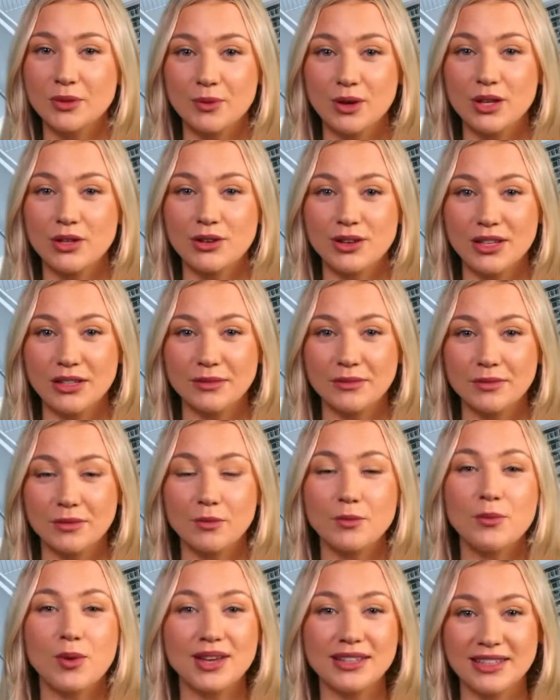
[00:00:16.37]
wondering,
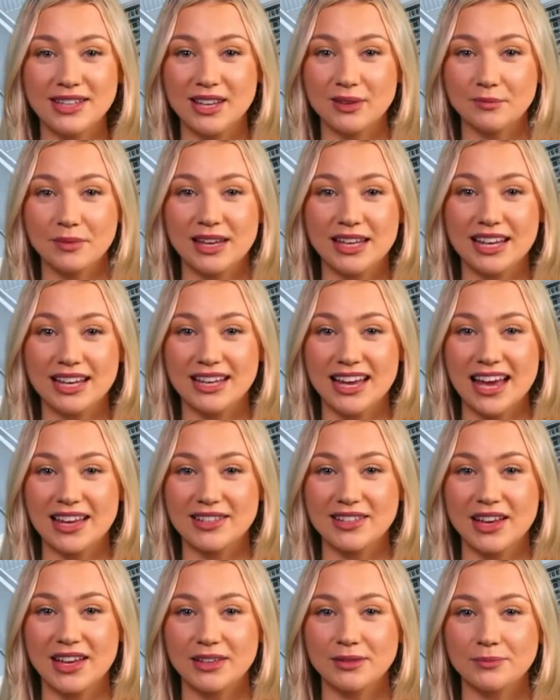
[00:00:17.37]
what's an opinion
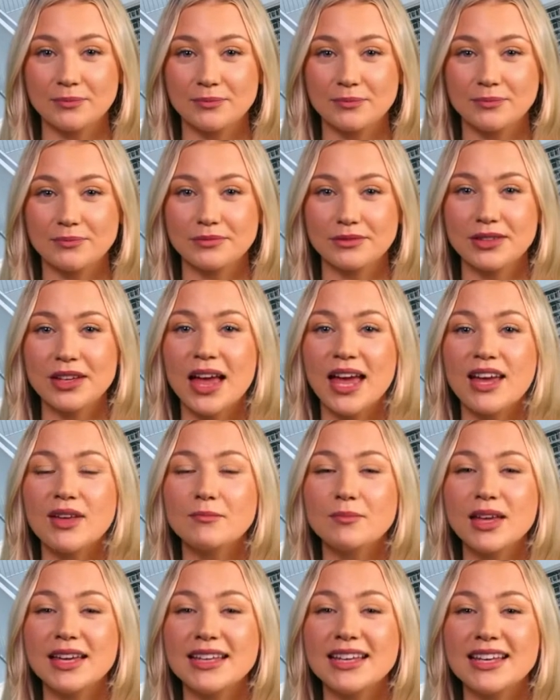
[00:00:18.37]
essay? An
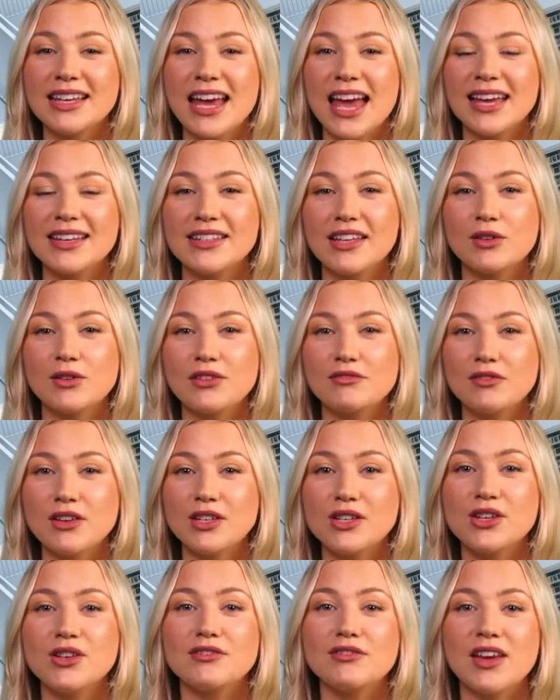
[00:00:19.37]
opinion essay
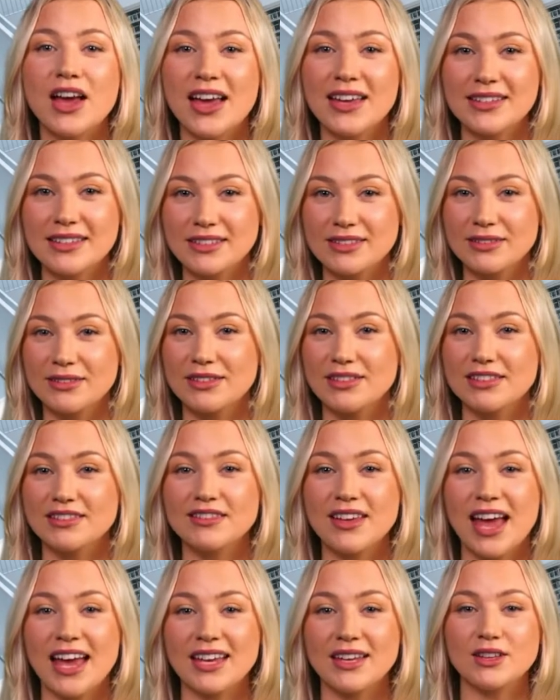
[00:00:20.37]
reflects your thoughts,
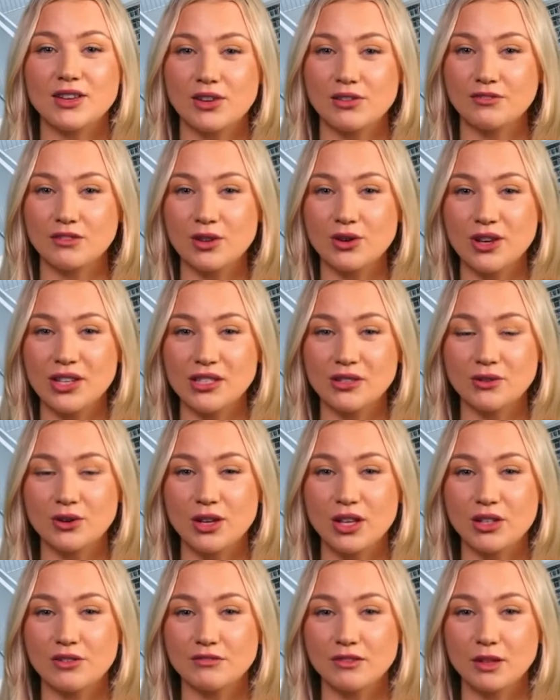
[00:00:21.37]
guiding your viewers through
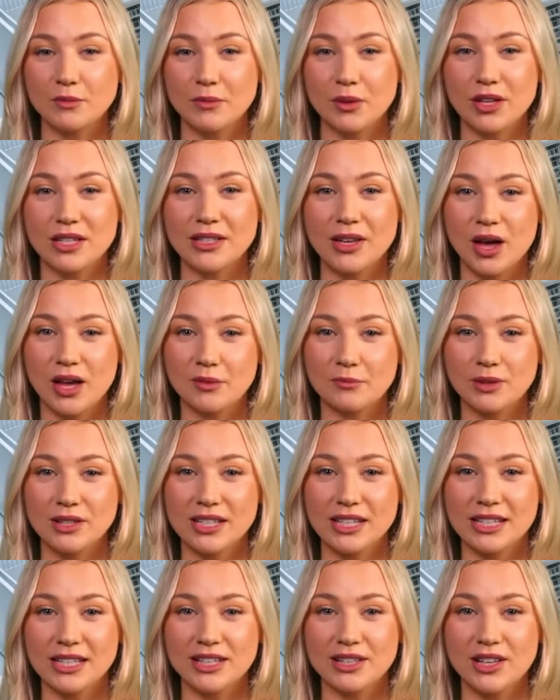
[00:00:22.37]
your viewpoint on a
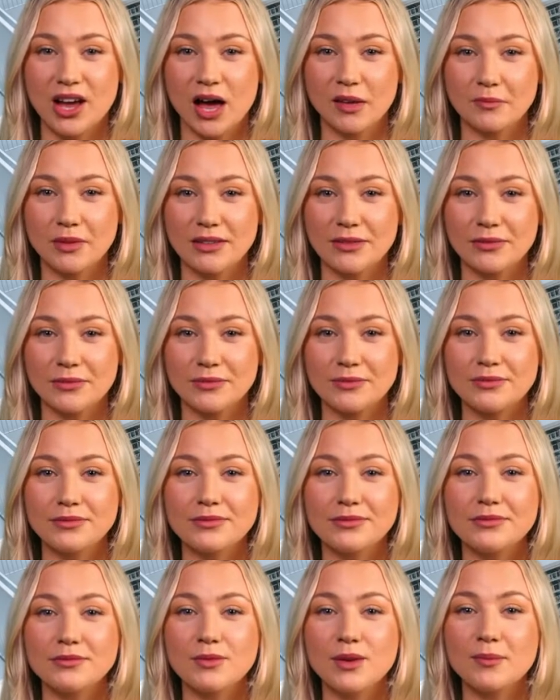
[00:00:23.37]
particular topic.
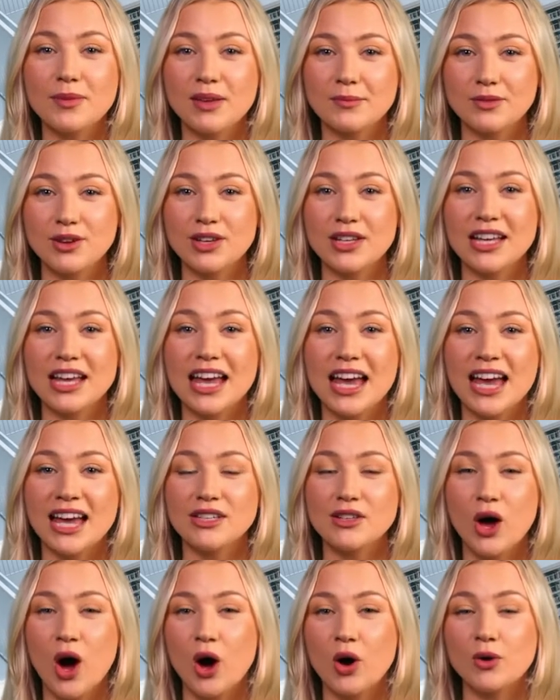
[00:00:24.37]
Remember,
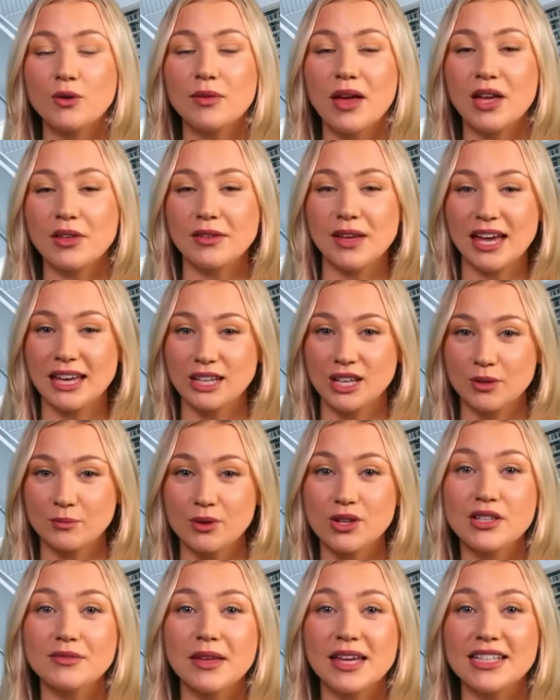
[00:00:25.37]
it's all about laying your
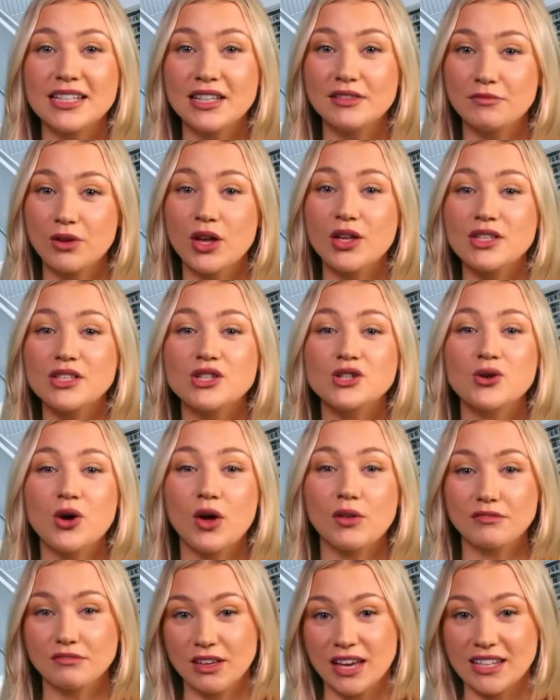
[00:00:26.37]
perspective on a
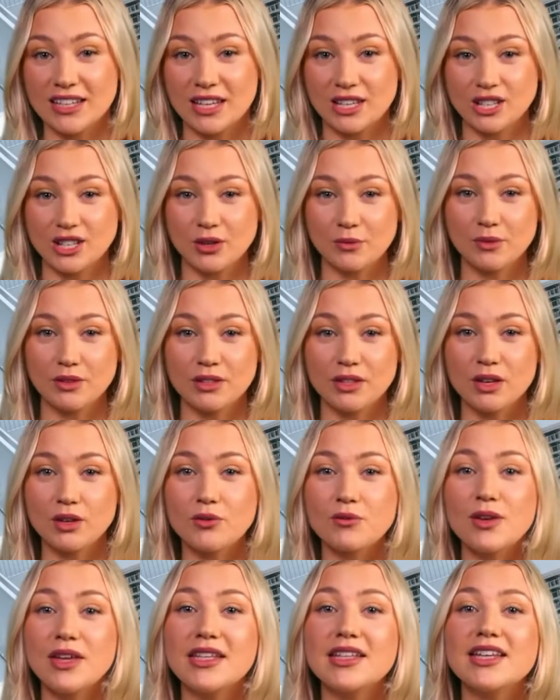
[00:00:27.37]
strong foundation with good
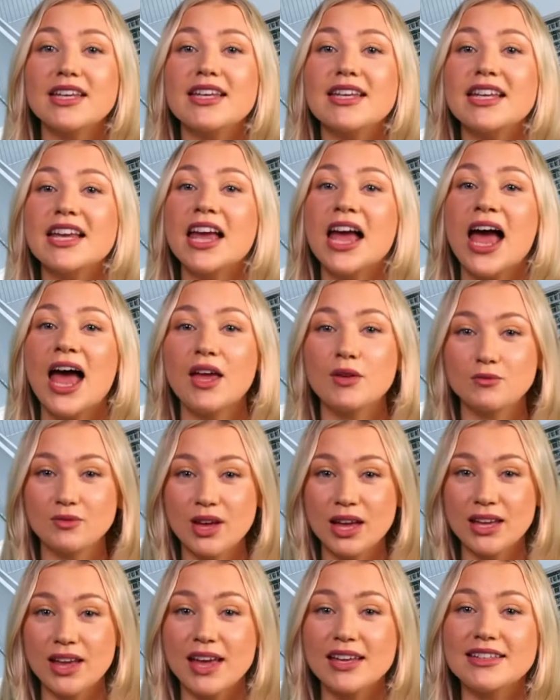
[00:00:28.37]
reasoning and
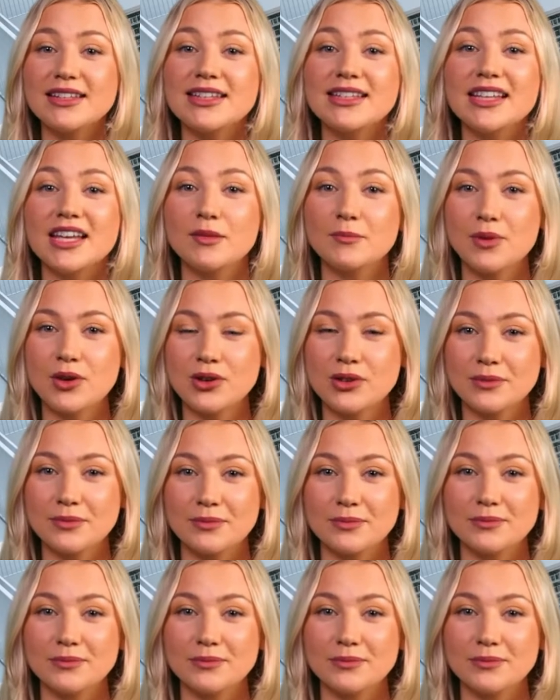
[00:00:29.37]
real-life examples.